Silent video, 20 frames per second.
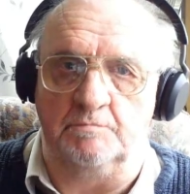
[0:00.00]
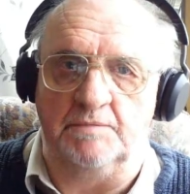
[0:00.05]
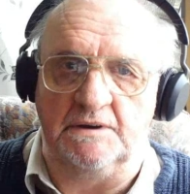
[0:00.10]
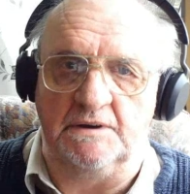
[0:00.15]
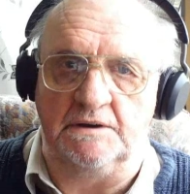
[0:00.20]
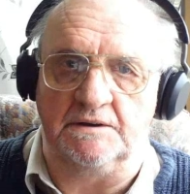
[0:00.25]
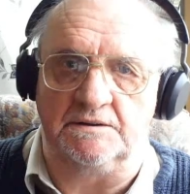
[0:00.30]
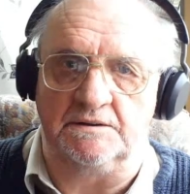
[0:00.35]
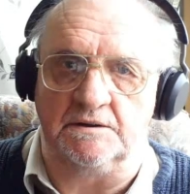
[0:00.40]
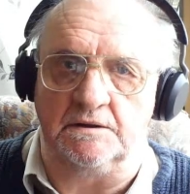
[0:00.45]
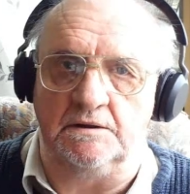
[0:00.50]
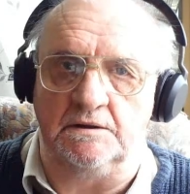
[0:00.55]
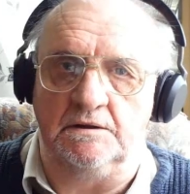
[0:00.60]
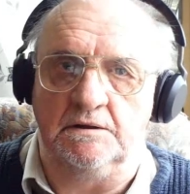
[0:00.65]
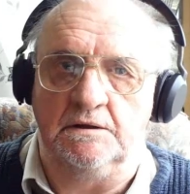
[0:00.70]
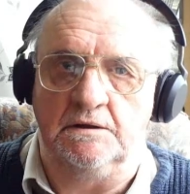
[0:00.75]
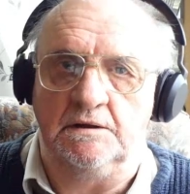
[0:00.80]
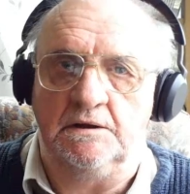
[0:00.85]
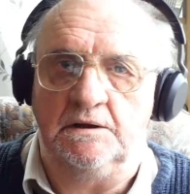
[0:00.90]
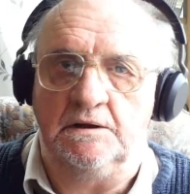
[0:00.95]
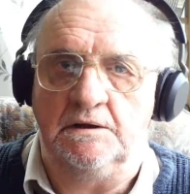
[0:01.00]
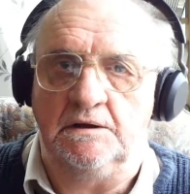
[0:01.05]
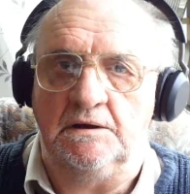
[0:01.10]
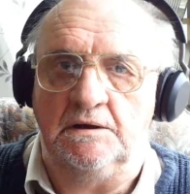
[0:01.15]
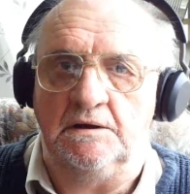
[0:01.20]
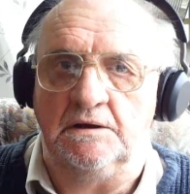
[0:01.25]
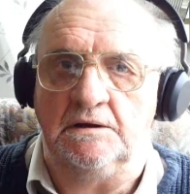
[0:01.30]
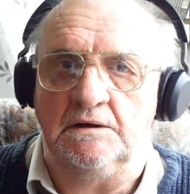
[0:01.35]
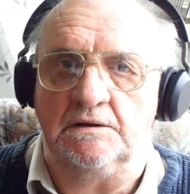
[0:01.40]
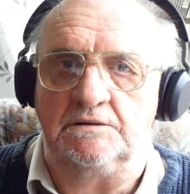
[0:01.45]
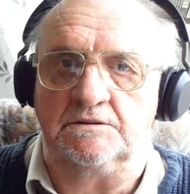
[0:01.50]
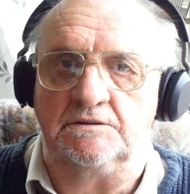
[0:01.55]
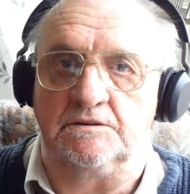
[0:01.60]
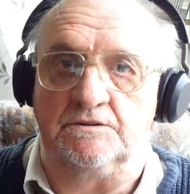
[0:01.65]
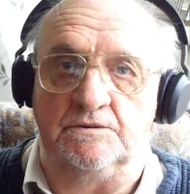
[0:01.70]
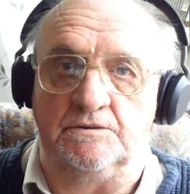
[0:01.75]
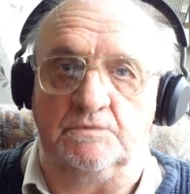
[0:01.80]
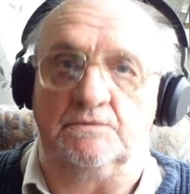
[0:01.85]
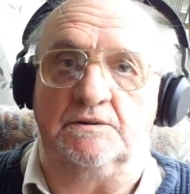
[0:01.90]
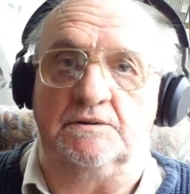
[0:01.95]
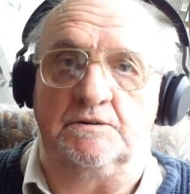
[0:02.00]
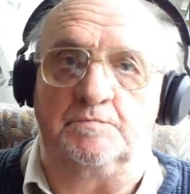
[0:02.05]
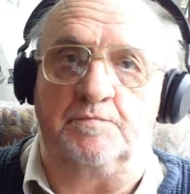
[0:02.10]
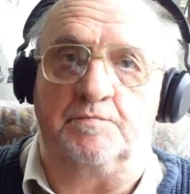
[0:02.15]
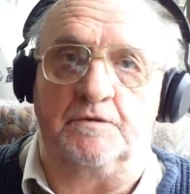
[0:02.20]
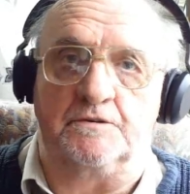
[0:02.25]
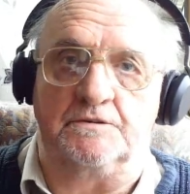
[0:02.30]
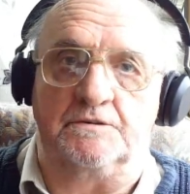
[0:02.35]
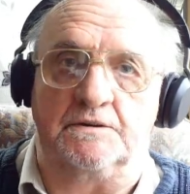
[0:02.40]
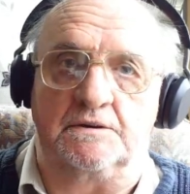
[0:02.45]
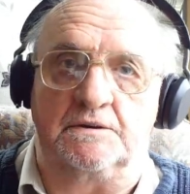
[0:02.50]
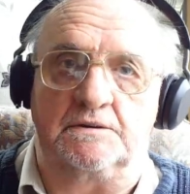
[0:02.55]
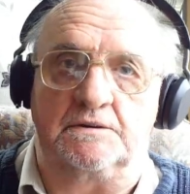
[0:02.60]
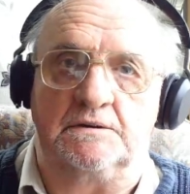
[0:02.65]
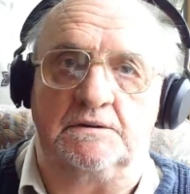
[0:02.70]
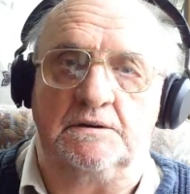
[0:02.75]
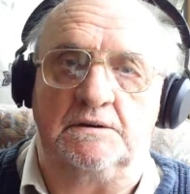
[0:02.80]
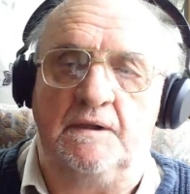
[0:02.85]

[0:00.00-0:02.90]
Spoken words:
ability to do this project,